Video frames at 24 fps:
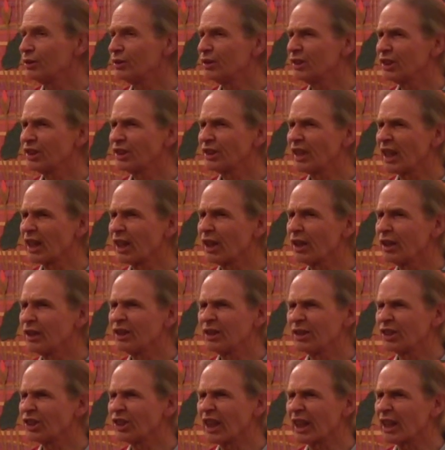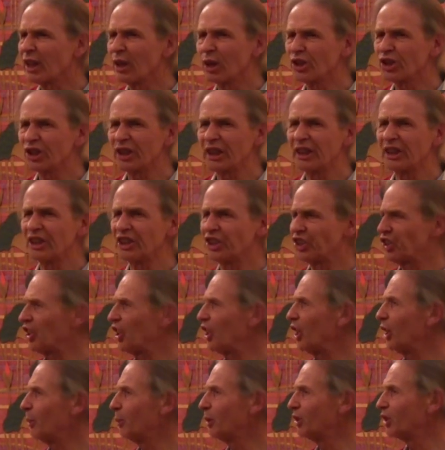psychologically
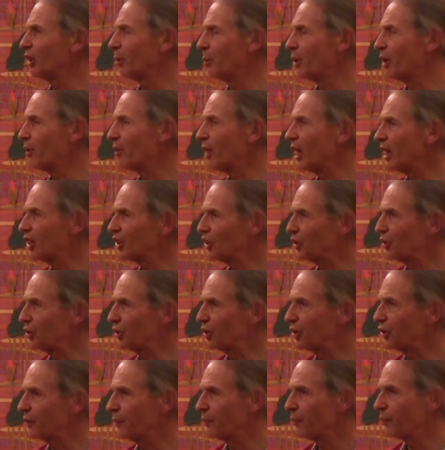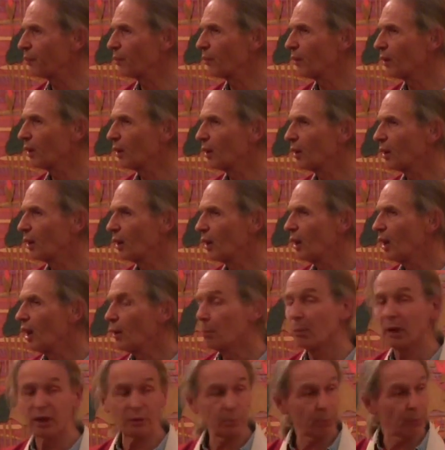disturbed or something of that sort.
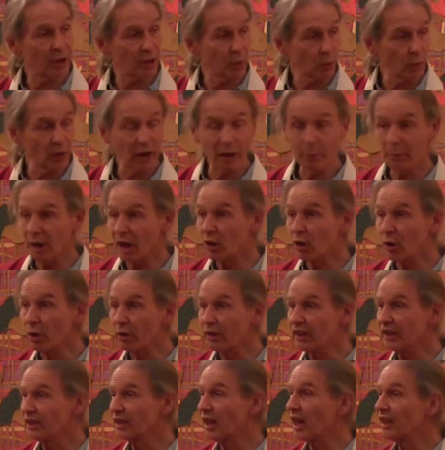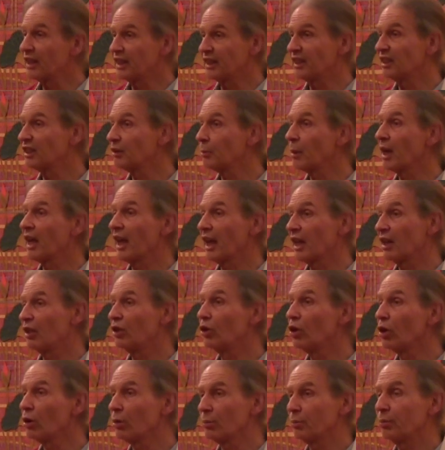By the way, I got these ideas into my head
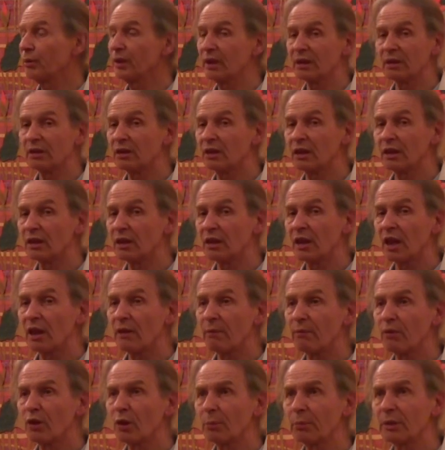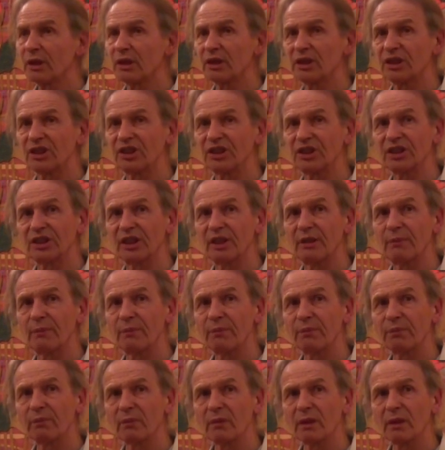not because,
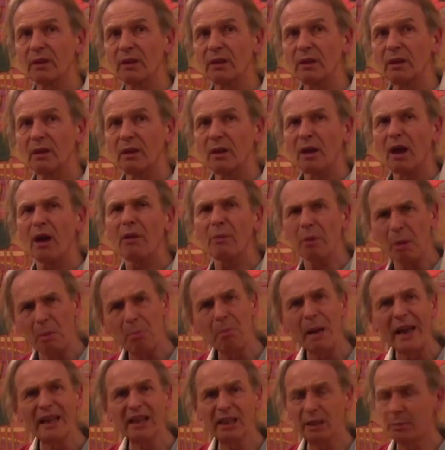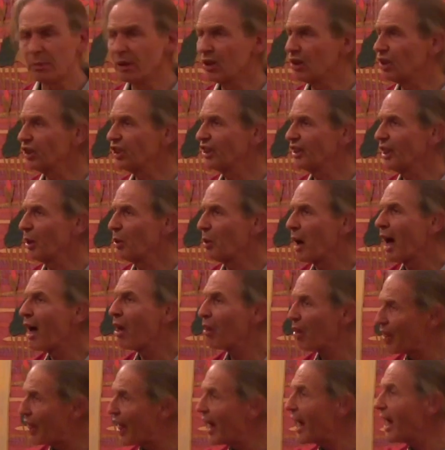mainly because they're
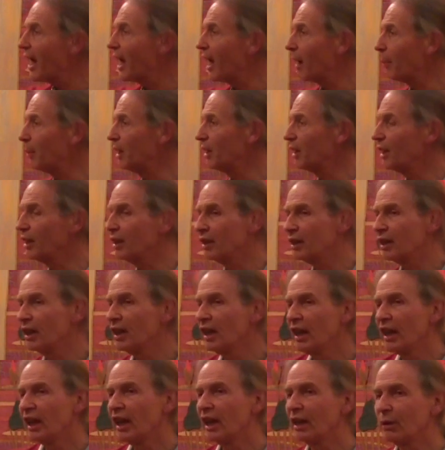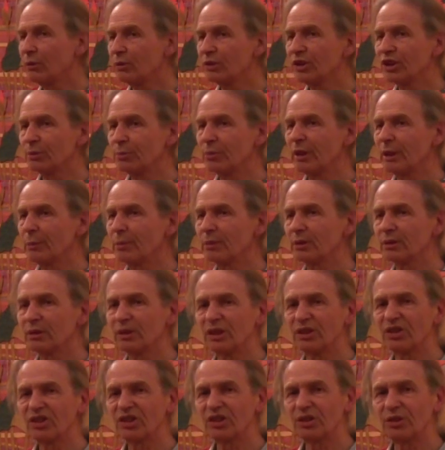out there. It was people
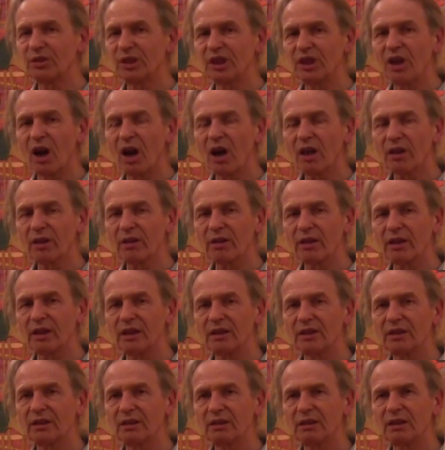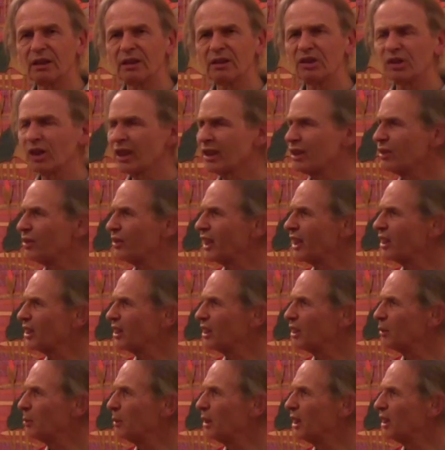used to regard these
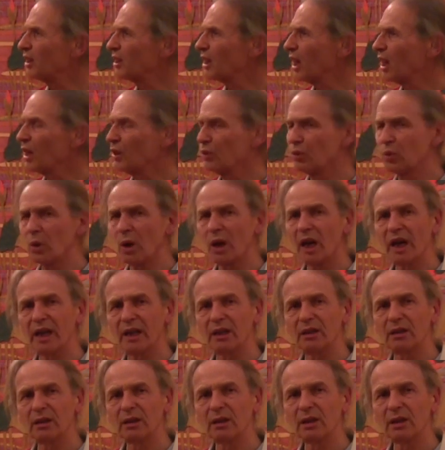transvestism in this kind of way,